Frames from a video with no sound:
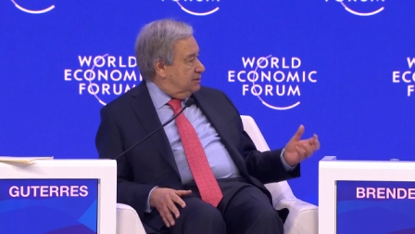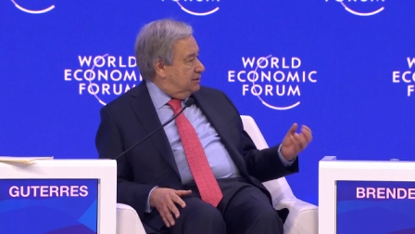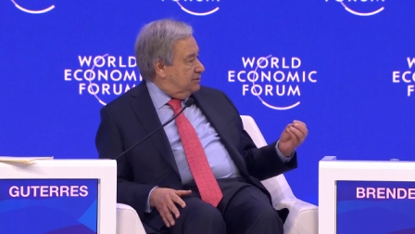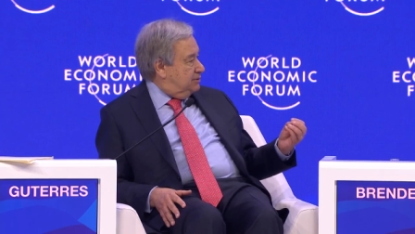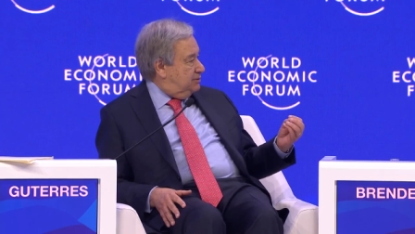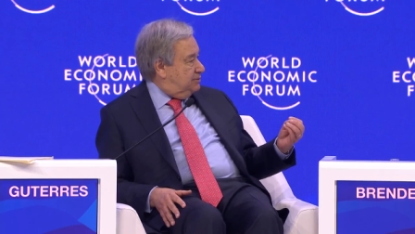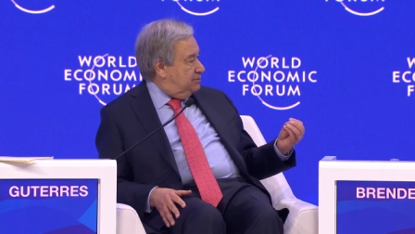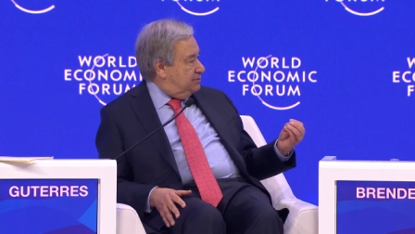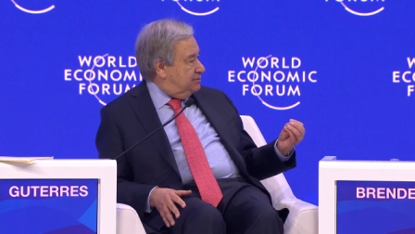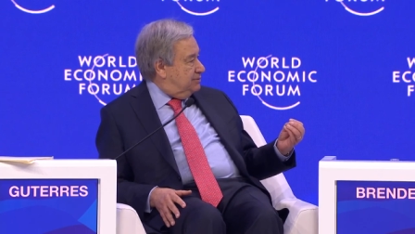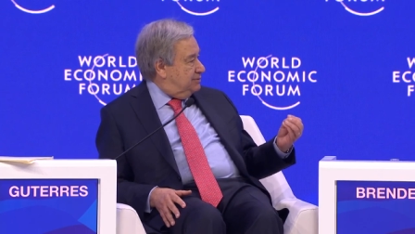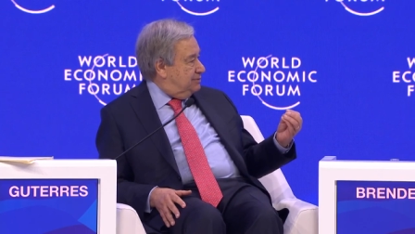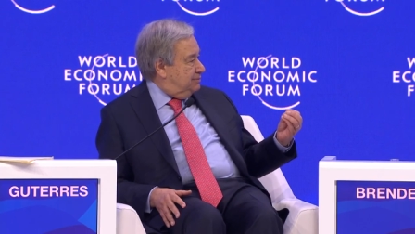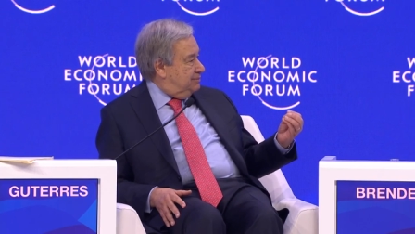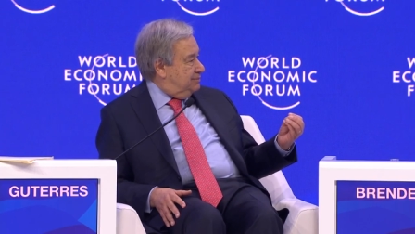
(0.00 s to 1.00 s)
And
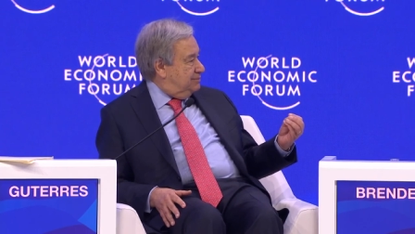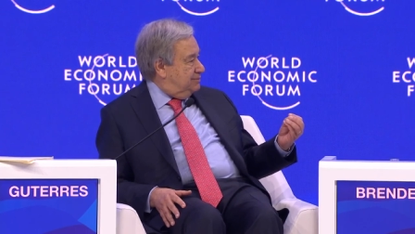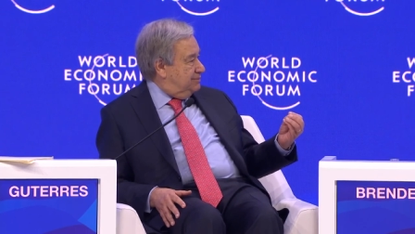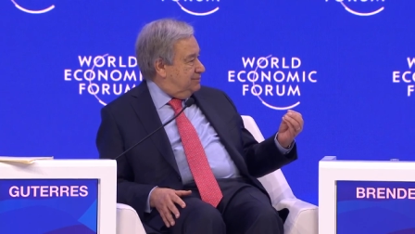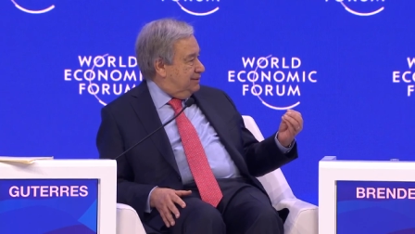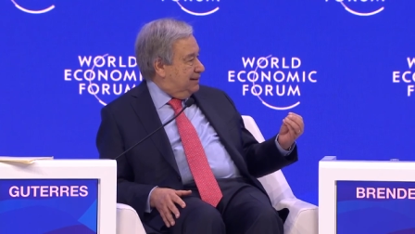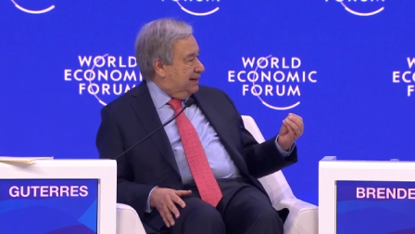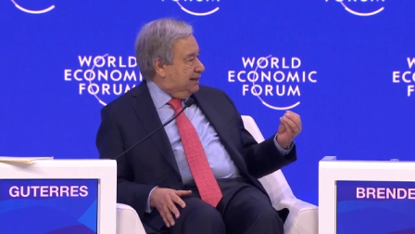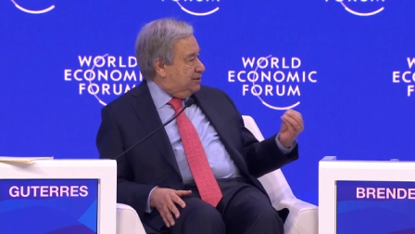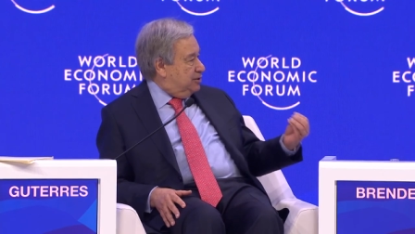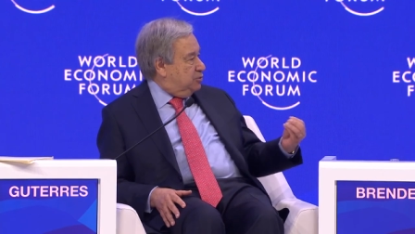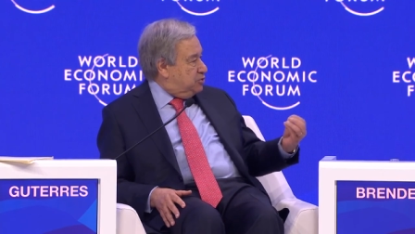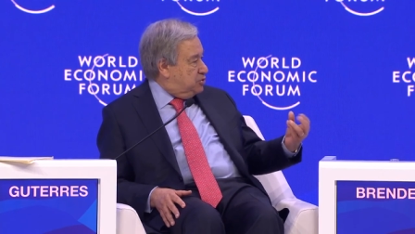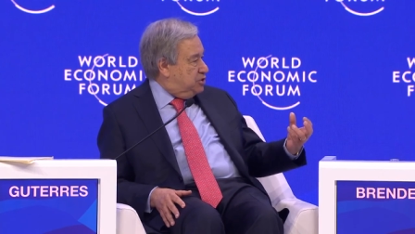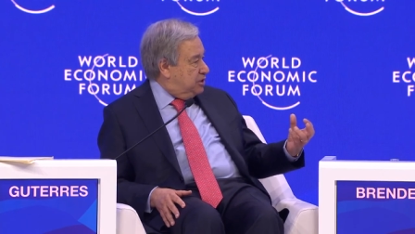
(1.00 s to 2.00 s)
I
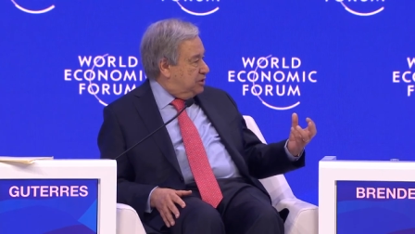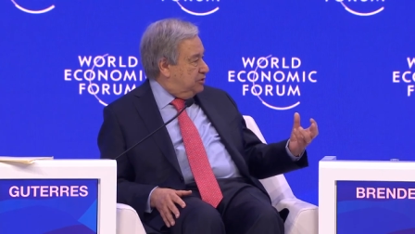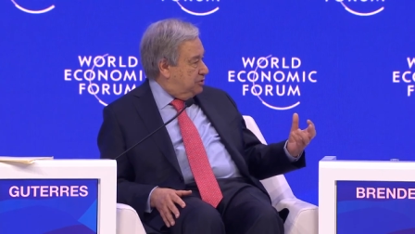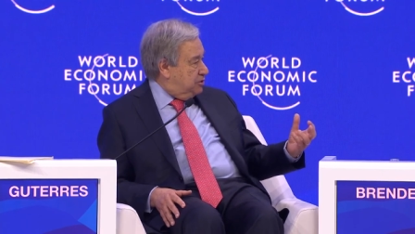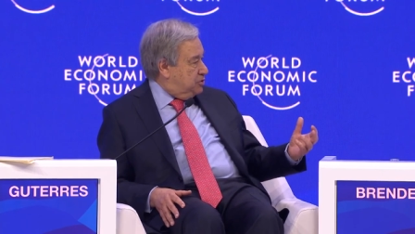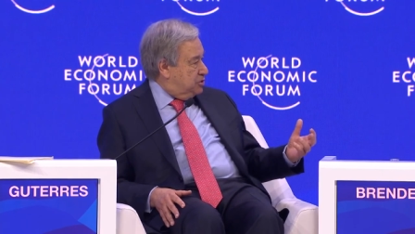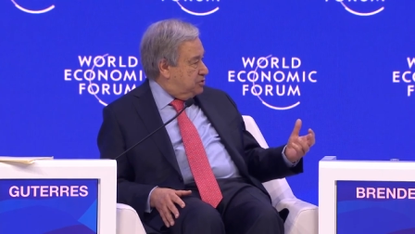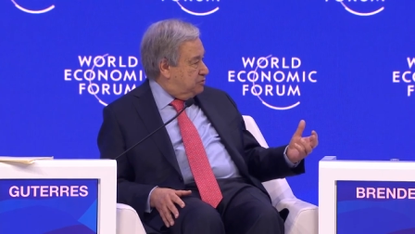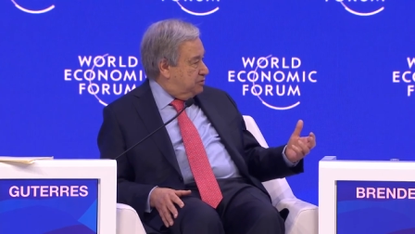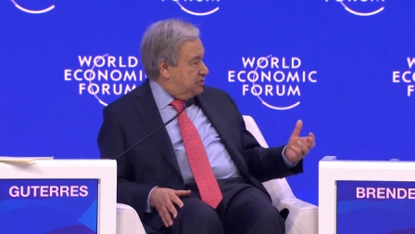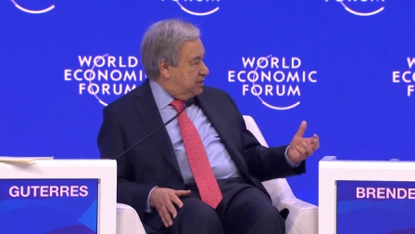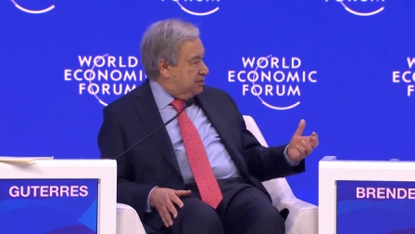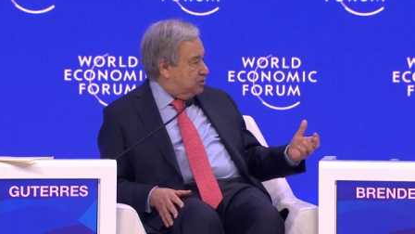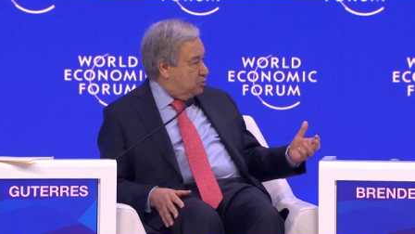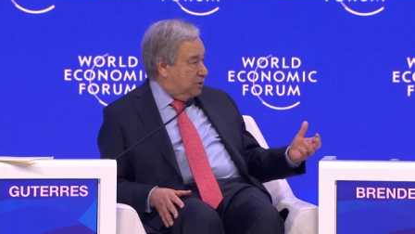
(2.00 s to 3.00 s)
don't see conditions for
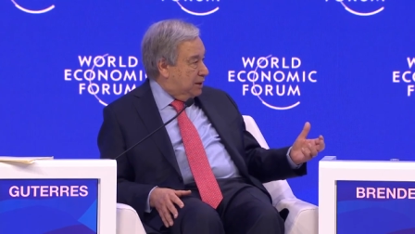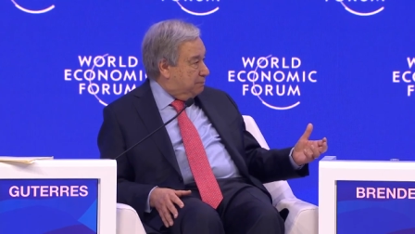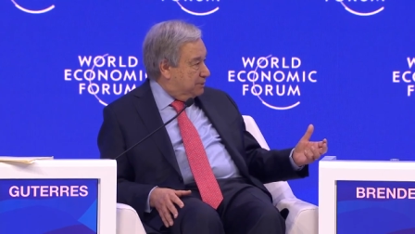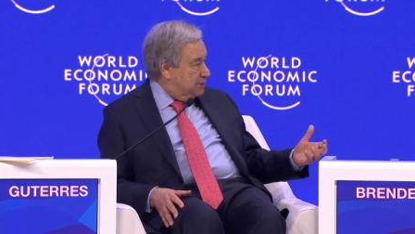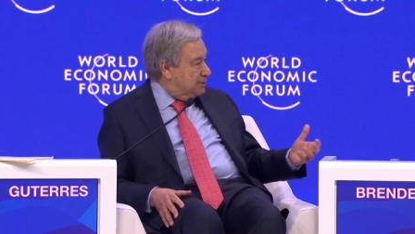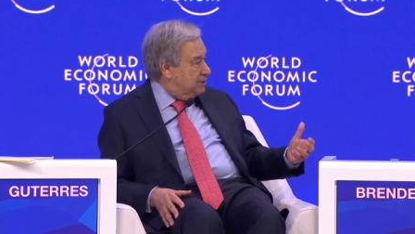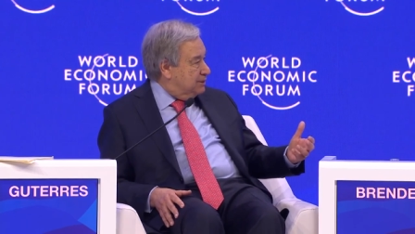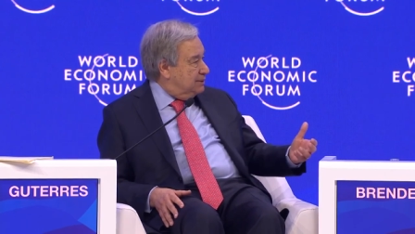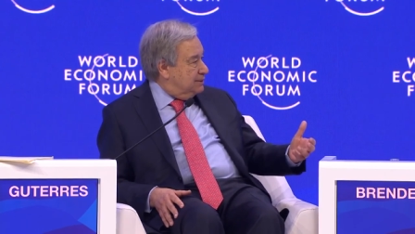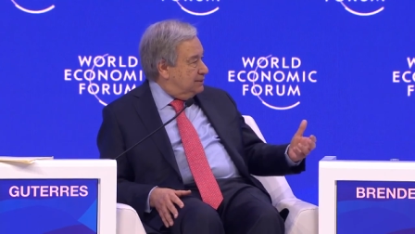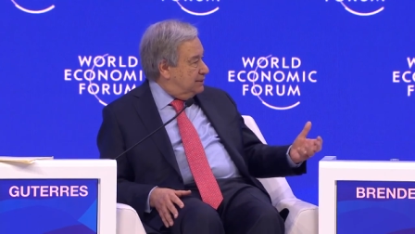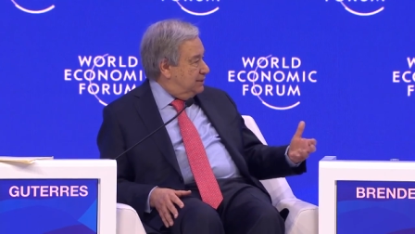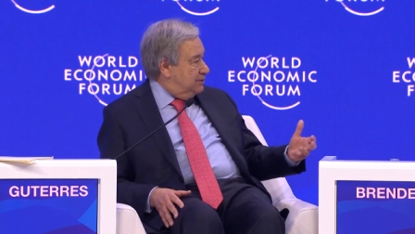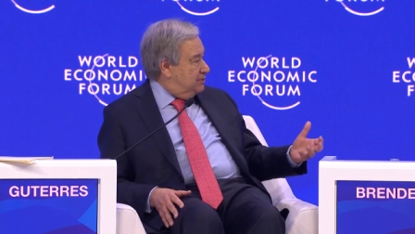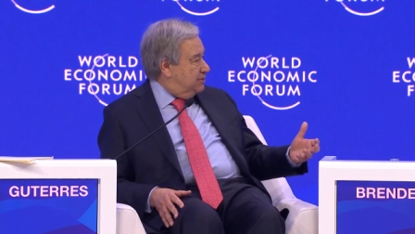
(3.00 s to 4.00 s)
that to happen
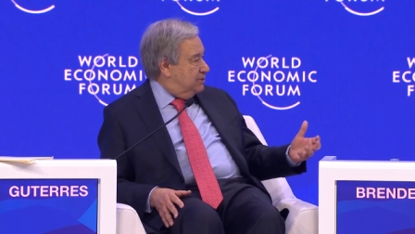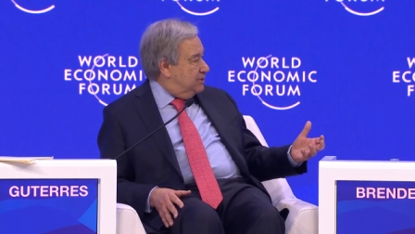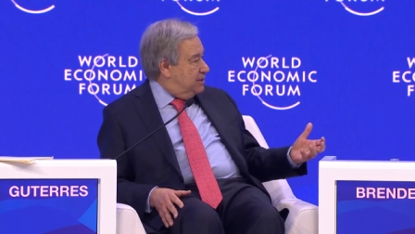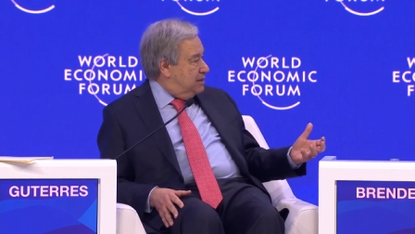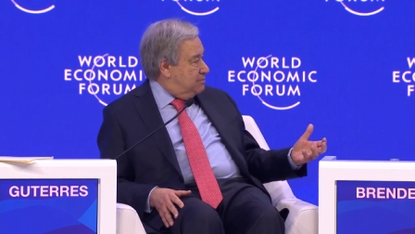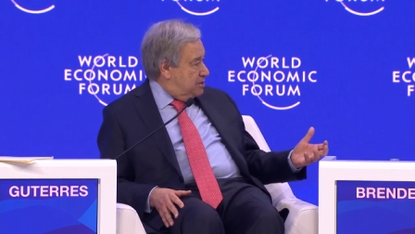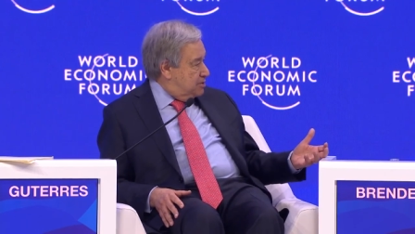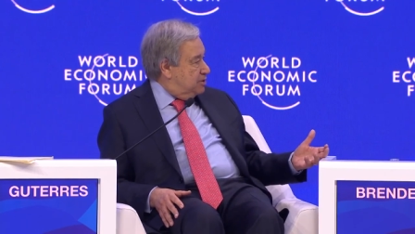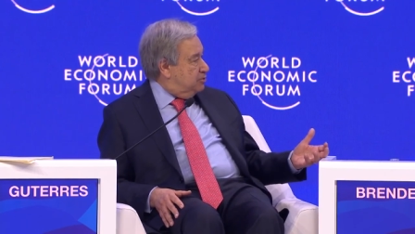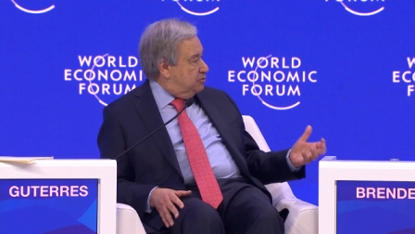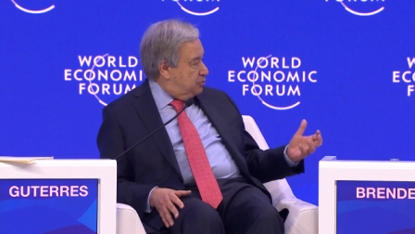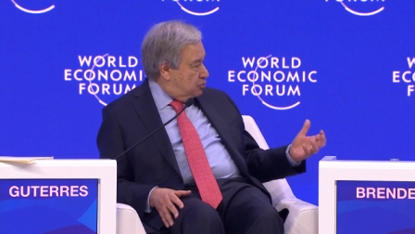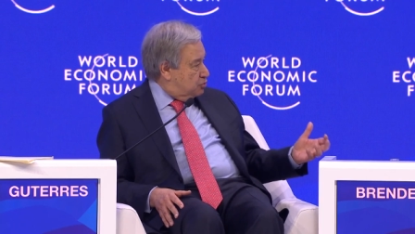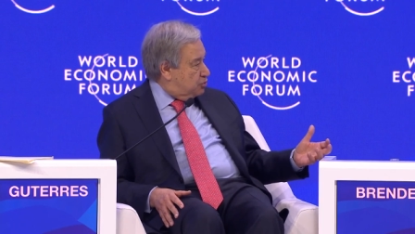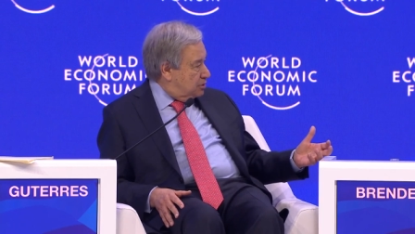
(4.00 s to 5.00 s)
in the immediate
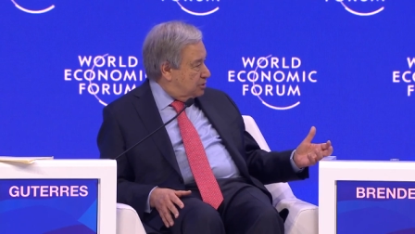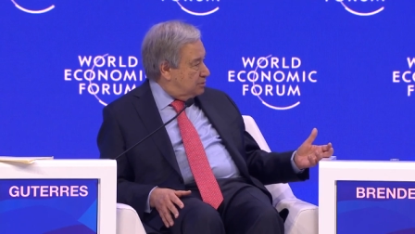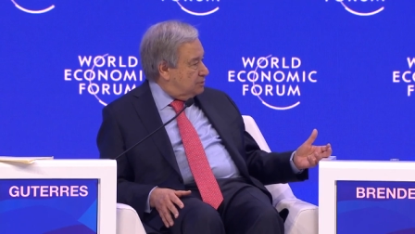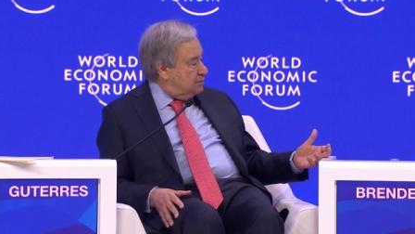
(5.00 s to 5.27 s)
future.